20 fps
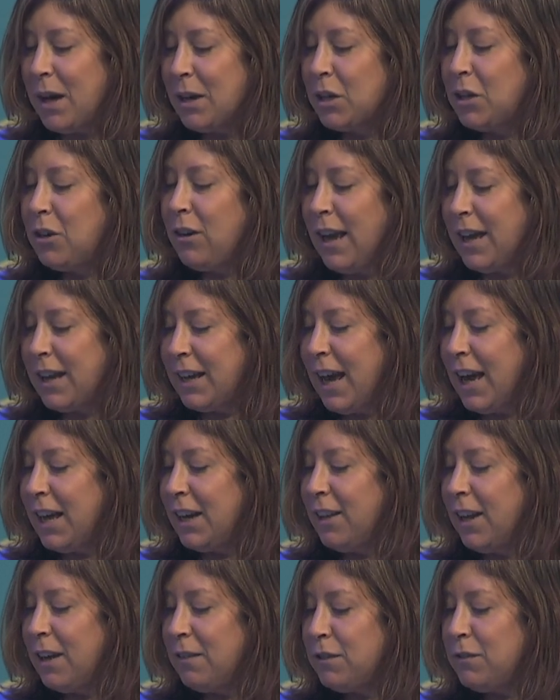Greg,
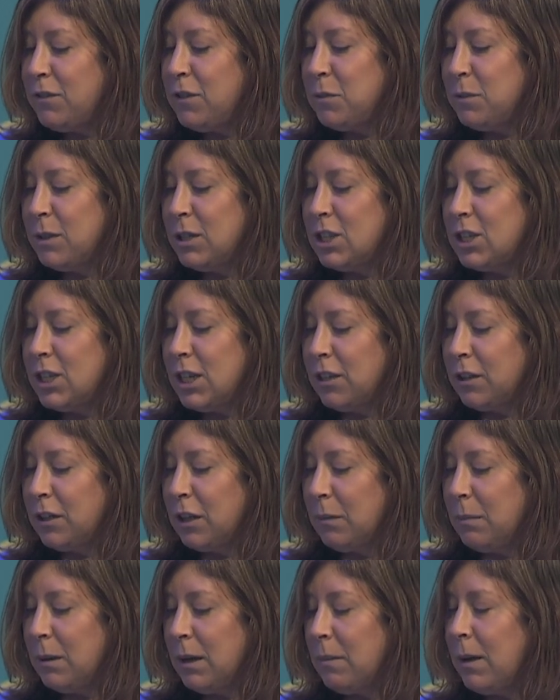I'd love if you would share a
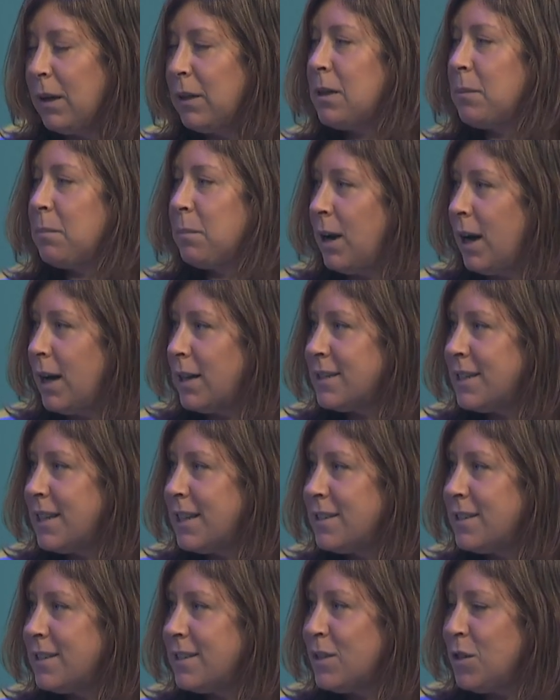little bit about the
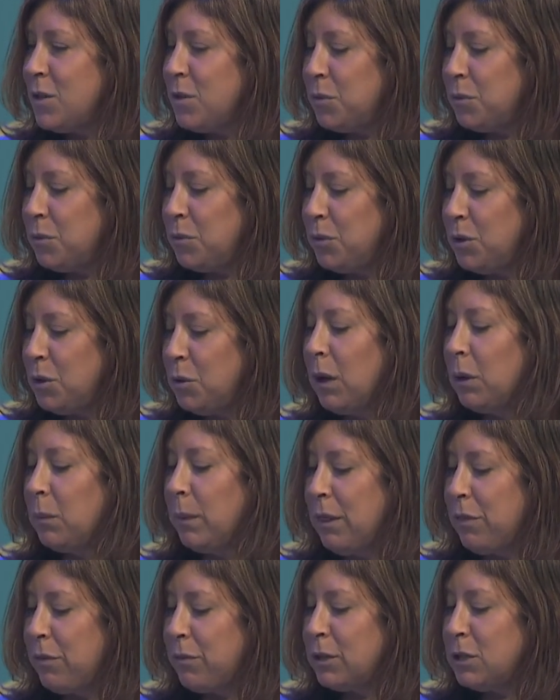process you all
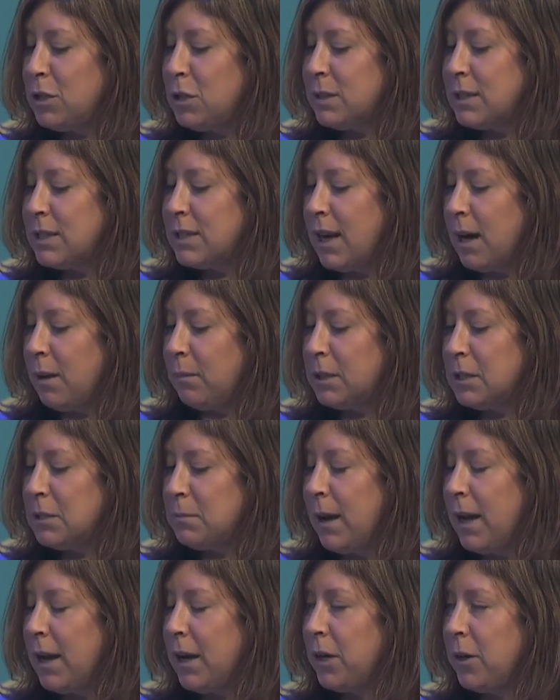went through to establish
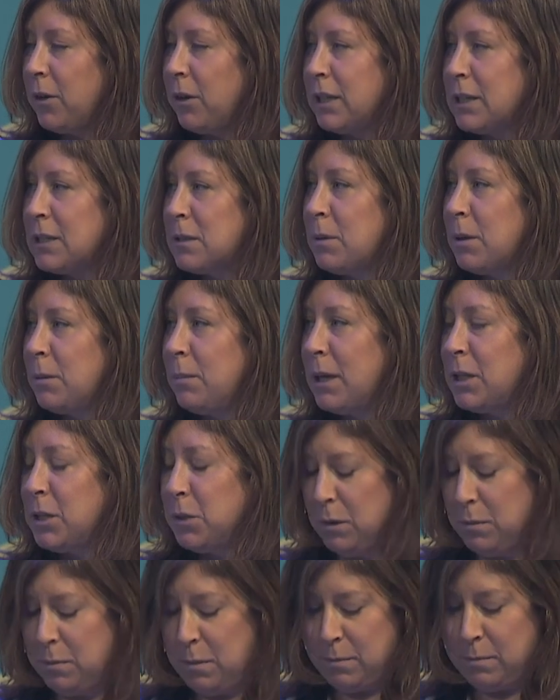Patagonia's
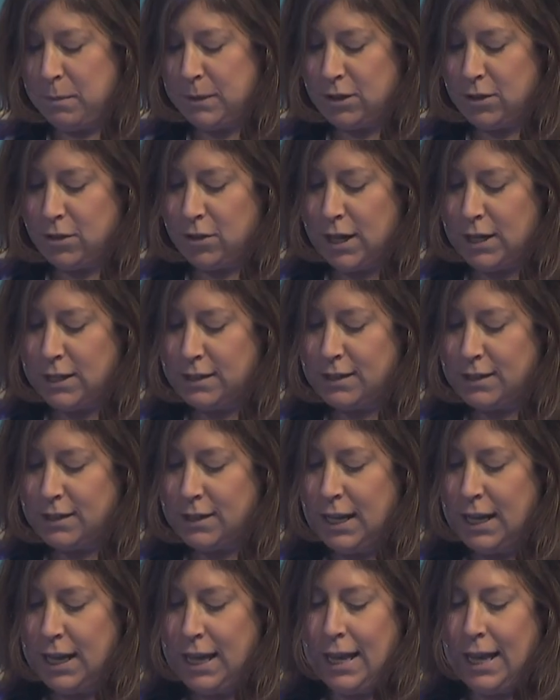Perpetual Purpose Trust,